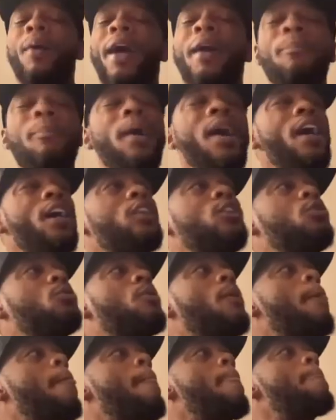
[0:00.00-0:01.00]
And mind
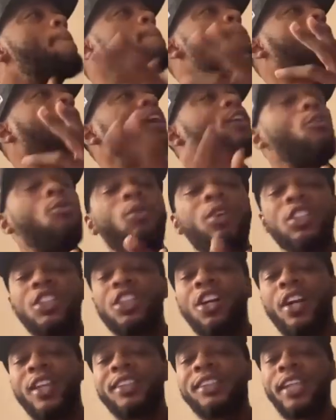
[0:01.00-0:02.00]
you, I don't
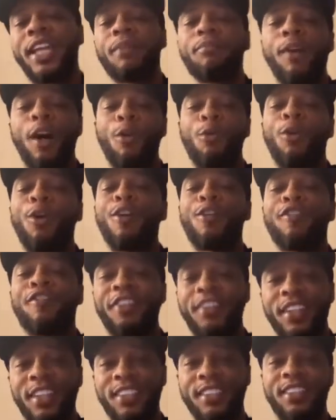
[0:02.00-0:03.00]
want y'all to take my word
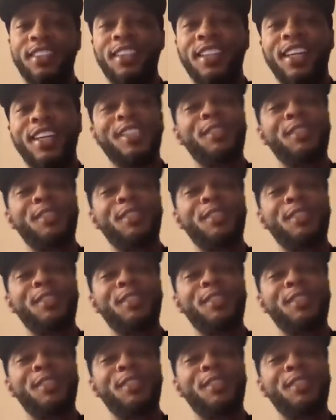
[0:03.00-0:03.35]
for this.